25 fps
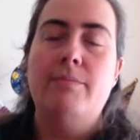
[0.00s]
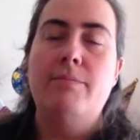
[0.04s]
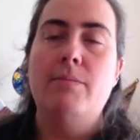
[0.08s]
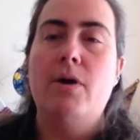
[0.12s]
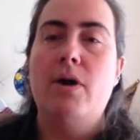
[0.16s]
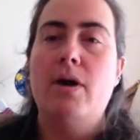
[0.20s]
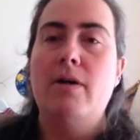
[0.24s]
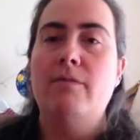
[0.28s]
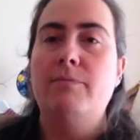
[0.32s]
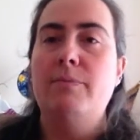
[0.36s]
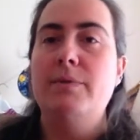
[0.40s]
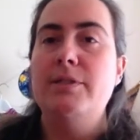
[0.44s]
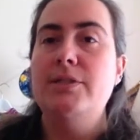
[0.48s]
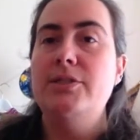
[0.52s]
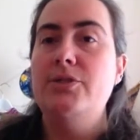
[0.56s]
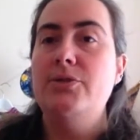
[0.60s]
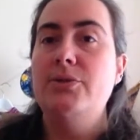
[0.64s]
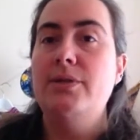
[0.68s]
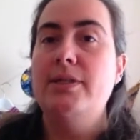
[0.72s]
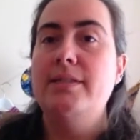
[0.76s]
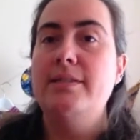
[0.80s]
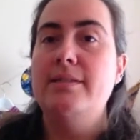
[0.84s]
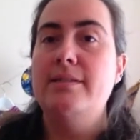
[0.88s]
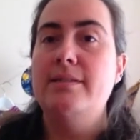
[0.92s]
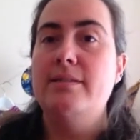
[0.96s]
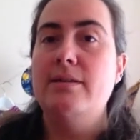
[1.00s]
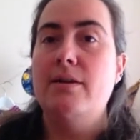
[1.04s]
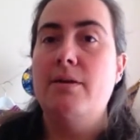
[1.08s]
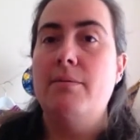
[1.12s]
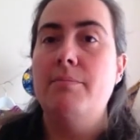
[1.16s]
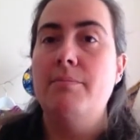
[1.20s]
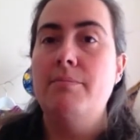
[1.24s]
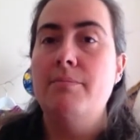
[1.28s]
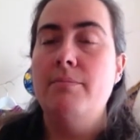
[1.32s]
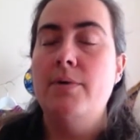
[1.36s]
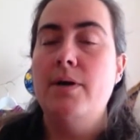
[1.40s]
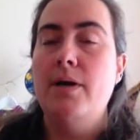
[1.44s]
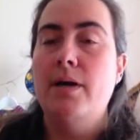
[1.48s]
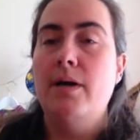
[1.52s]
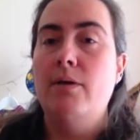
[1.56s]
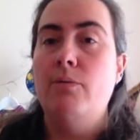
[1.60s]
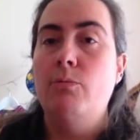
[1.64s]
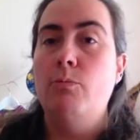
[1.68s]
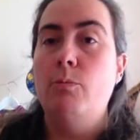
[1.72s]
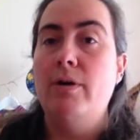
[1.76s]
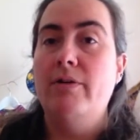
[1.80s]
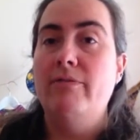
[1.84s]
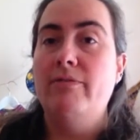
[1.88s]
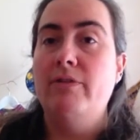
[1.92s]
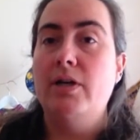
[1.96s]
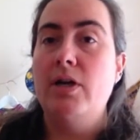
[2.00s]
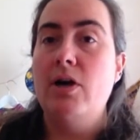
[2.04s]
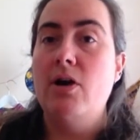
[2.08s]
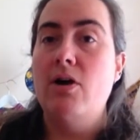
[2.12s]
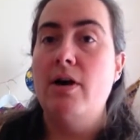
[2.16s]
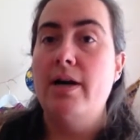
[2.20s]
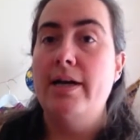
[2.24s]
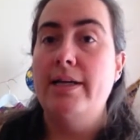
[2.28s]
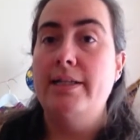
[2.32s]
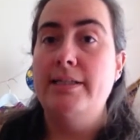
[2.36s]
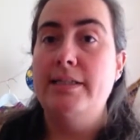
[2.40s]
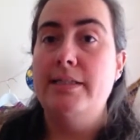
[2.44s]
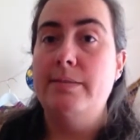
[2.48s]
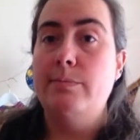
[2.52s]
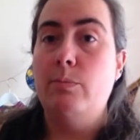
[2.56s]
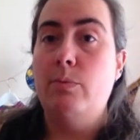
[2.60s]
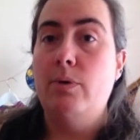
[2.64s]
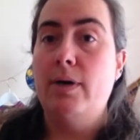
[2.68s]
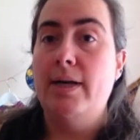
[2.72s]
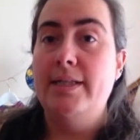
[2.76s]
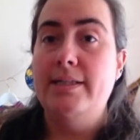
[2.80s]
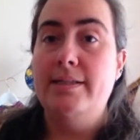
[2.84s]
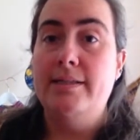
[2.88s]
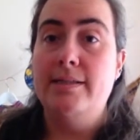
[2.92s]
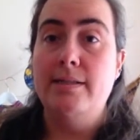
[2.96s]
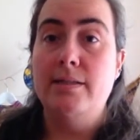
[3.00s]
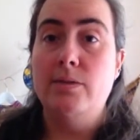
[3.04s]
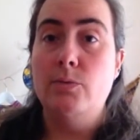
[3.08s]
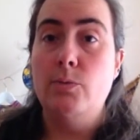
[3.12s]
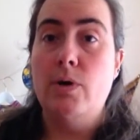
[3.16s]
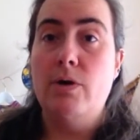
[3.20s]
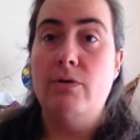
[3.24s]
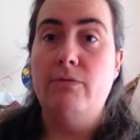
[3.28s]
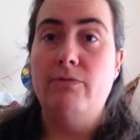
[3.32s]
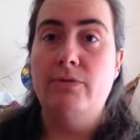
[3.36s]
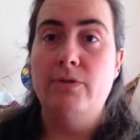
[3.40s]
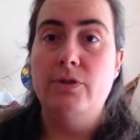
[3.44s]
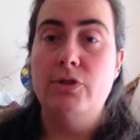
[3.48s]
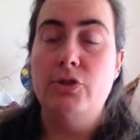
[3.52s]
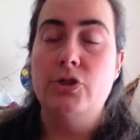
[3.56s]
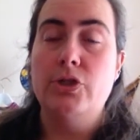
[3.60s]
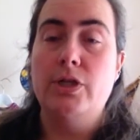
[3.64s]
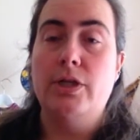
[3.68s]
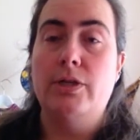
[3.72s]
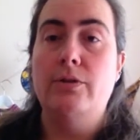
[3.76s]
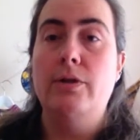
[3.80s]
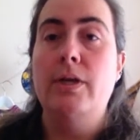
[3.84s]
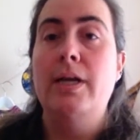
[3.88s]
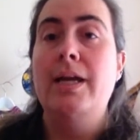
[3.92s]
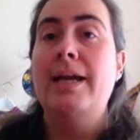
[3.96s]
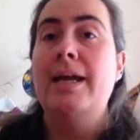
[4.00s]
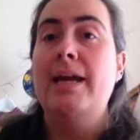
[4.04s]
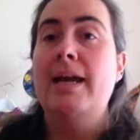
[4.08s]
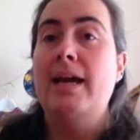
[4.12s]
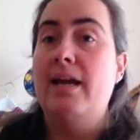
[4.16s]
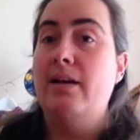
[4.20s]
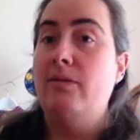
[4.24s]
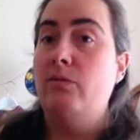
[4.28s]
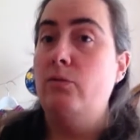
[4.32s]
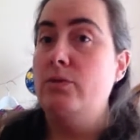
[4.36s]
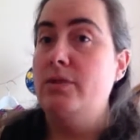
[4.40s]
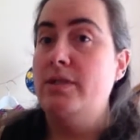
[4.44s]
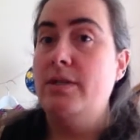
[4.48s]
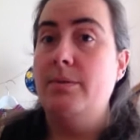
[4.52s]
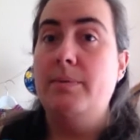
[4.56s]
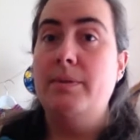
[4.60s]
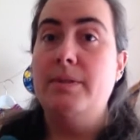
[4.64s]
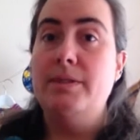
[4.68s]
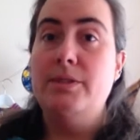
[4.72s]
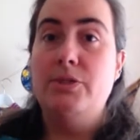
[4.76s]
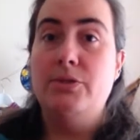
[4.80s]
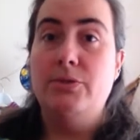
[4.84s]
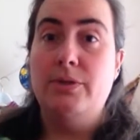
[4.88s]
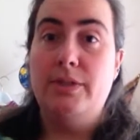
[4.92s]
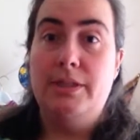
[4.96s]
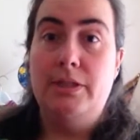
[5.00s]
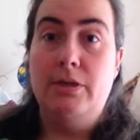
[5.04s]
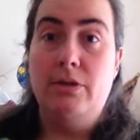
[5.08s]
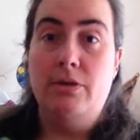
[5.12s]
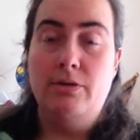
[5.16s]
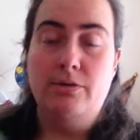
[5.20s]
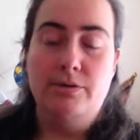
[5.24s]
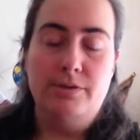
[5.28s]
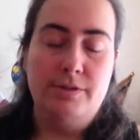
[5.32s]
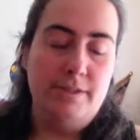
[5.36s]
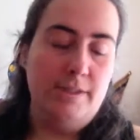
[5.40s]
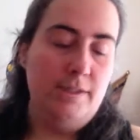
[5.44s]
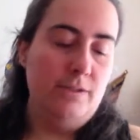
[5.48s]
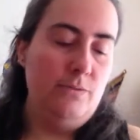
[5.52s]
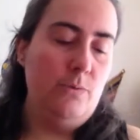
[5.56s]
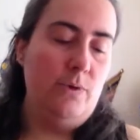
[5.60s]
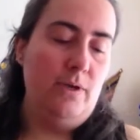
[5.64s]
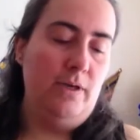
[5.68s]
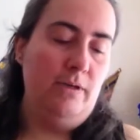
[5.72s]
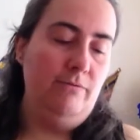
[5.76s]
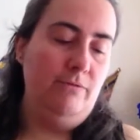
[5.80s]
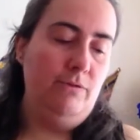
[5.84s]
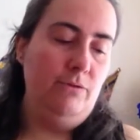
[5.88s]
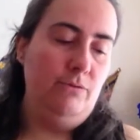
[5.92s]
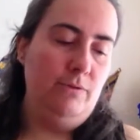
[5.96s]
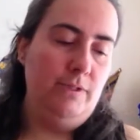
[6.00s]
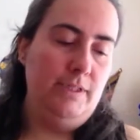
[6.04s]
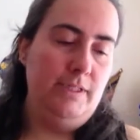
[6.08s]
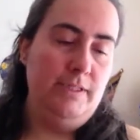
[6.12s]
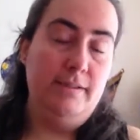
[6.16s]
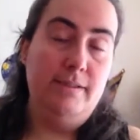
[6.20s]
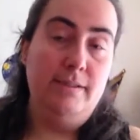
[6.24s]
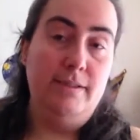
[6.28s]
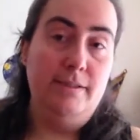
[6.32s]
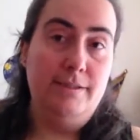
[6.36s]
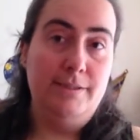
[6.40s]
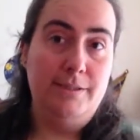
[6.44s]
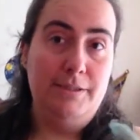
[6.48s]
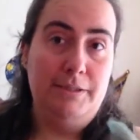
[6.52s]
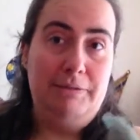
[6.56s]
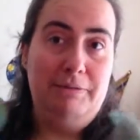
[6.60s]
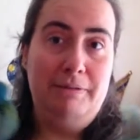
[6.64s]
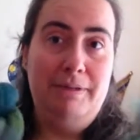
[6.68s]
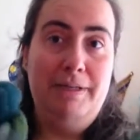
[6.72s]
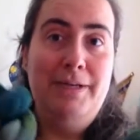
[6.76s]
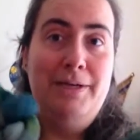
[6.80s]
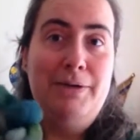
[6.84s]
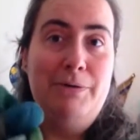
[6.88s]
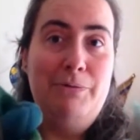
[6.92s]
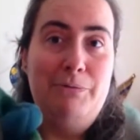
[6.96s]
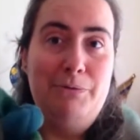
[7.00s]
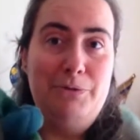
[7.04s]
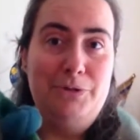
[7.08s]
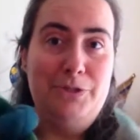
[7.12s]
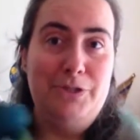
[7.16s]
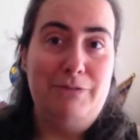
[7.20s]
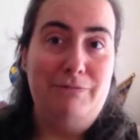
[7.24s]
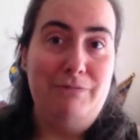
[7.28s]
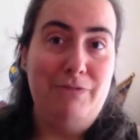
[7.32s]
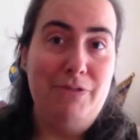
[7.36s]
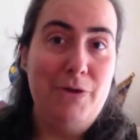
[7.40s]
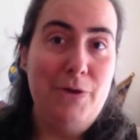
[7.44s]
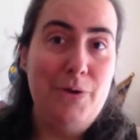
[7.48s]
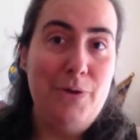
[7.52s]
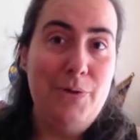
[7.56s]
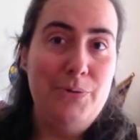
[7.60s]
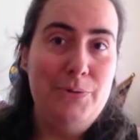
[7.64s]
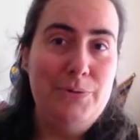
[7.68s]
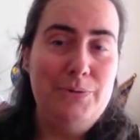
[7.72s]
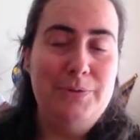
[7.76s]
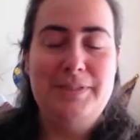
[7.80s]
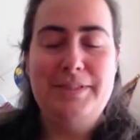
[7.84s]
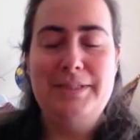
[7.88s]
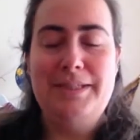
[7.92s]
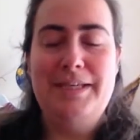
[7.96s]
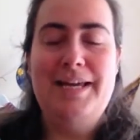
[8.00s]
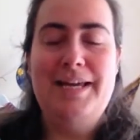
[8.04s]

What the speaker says: I've been doing some one-of-a-kind braids as well for the show, and I've also been doing yarns as well if you're a knitter, so watch out for those.